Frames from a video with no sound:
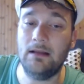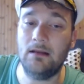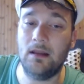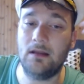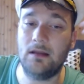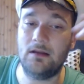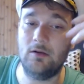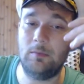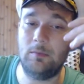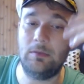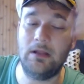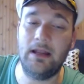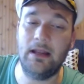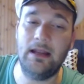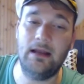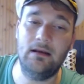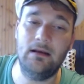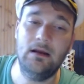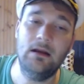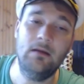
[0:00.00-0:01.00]
Like you'll play
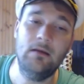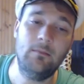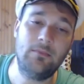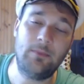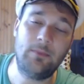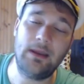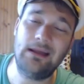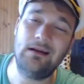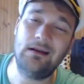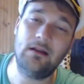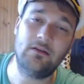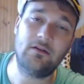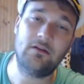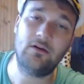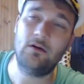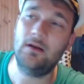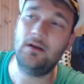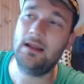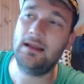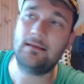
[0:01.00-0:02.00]
it, playing on
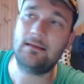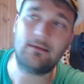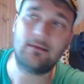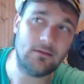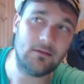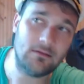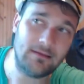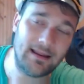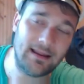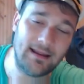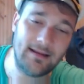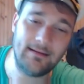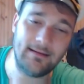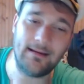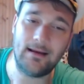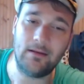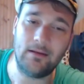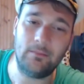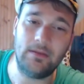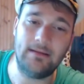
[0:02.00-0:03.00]
turn 8, turn 10,
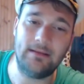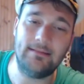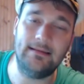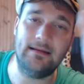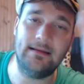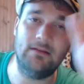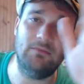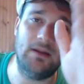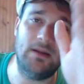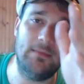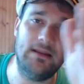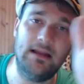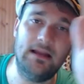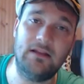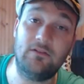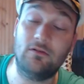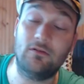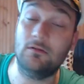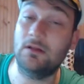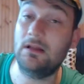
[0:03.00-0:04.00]
not a big deal. Maybe
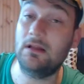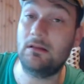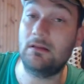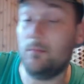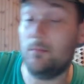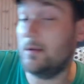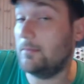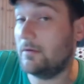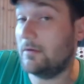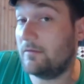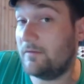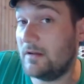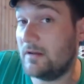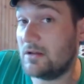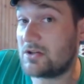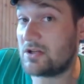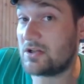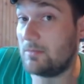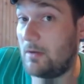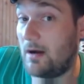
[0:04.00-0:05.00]
that's your lethal. Maybe you're
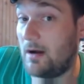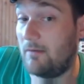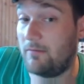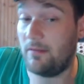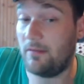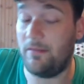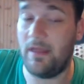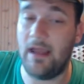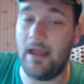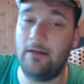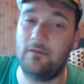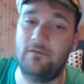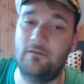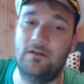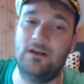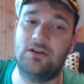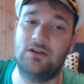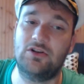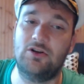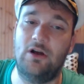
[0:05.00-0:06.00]
finishing them off with that, or
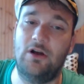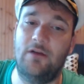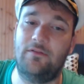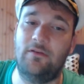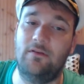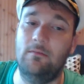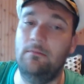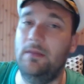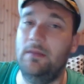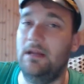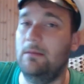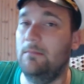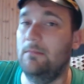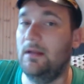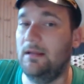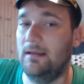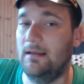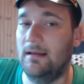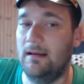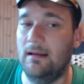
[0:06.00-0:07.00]
finishing off some big
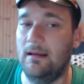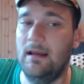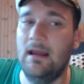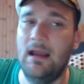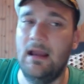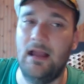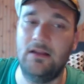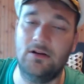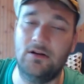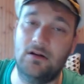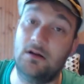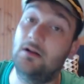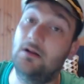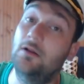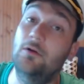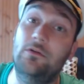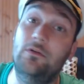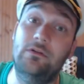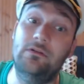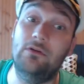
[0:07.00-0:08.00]
minion and you're going to
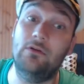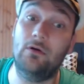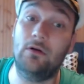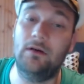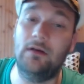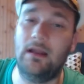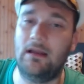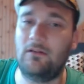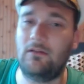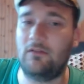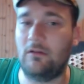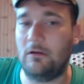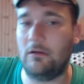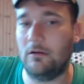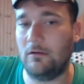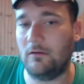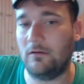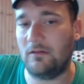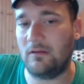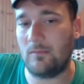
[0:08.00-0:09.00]
close the door next
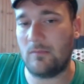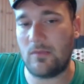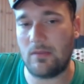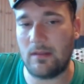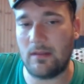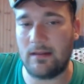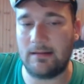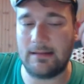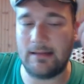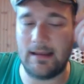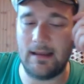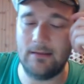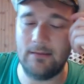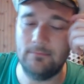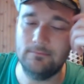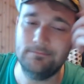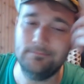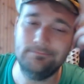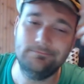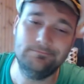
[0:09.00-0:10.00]
turn or something like that.
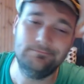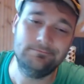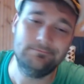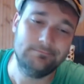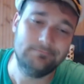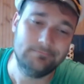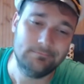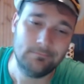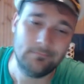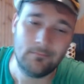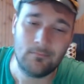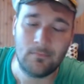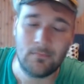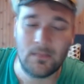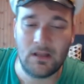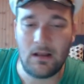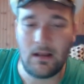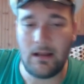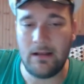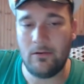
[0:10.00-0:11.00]

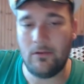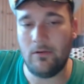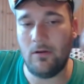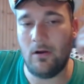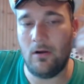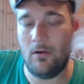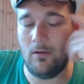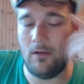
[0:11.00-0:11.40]
I don't know.